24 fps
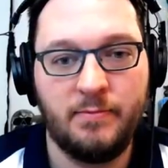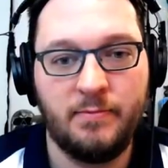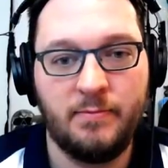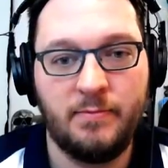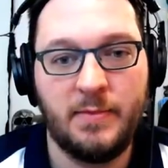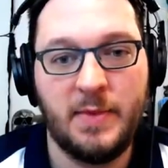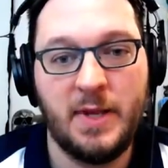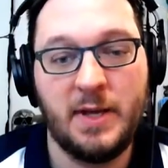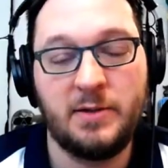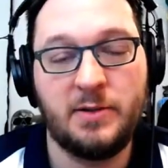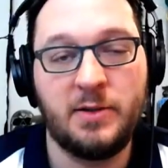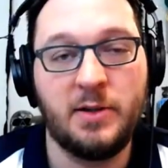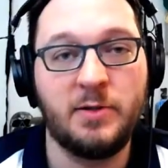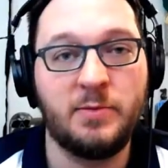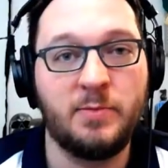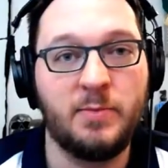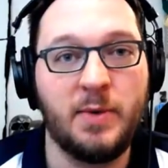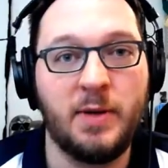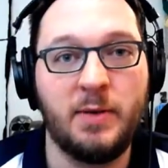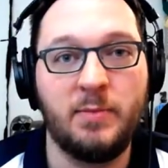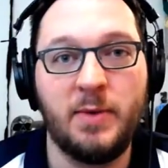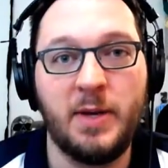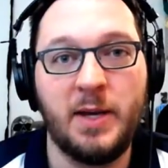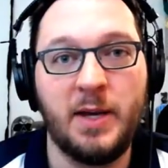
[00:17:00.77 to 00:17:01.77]
That's just
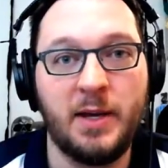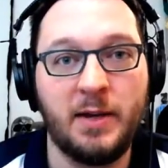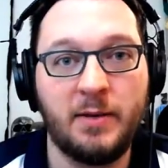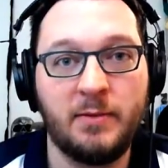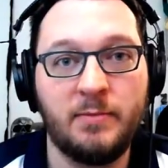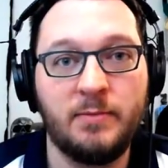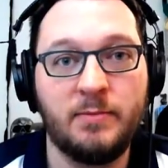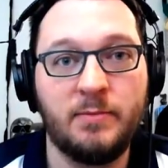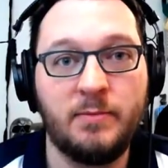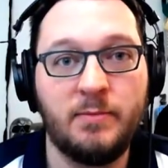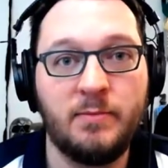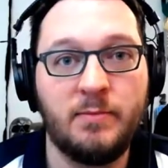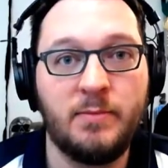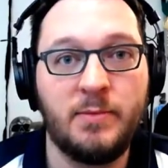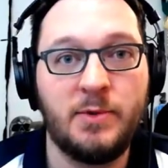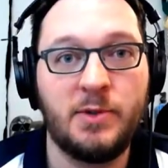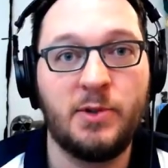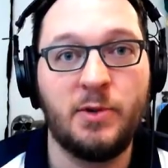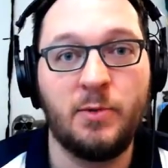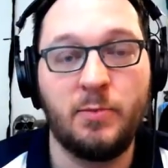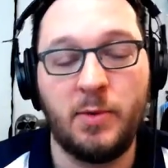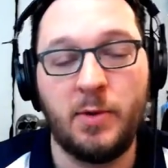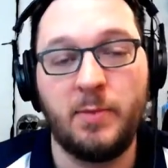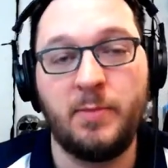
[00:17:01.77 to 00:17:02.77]
me being
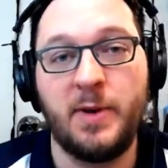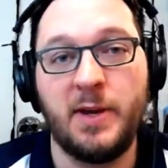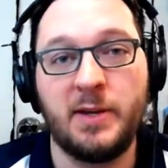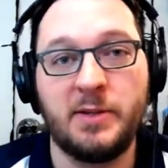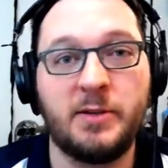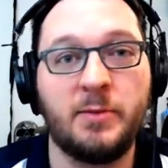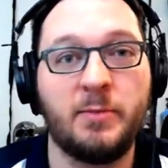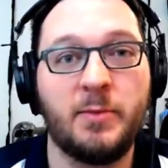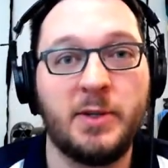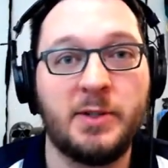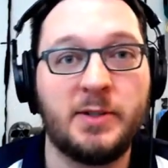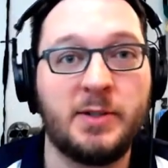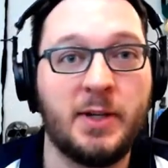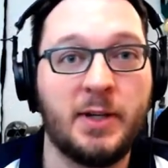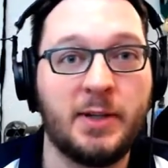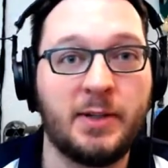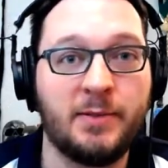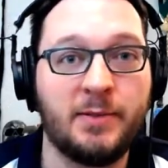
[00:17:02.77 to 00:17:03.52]
super pessimistic.